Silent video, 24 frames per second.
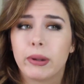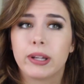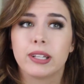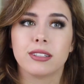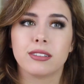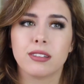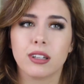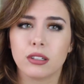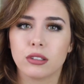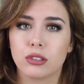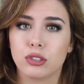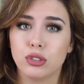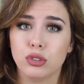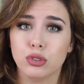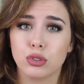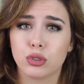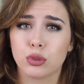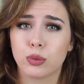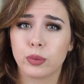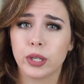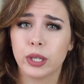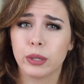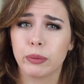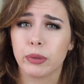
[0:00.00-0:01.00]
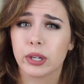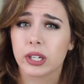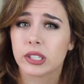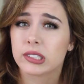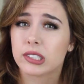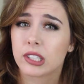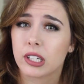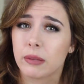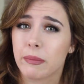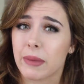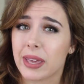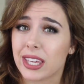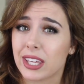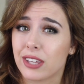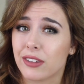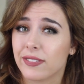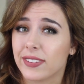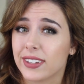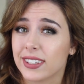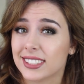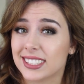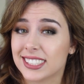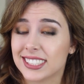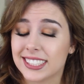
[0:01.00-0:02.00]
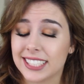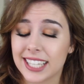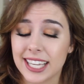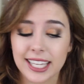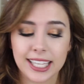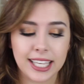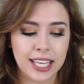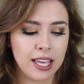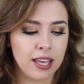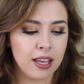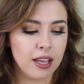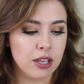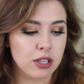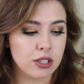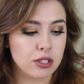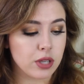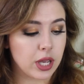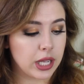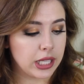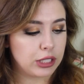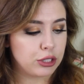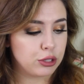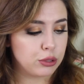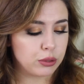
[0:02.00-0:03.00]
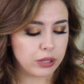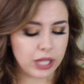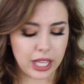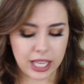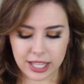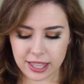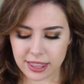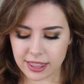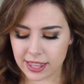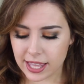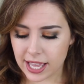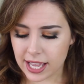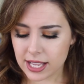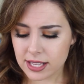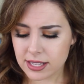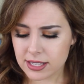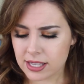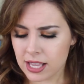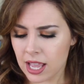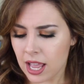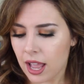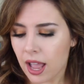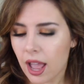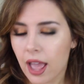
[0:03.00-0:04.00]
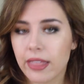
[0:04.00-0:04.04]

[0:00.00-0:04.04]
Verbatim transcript: but it's not too sweet where it's gonna make you feel sick, so I do like this.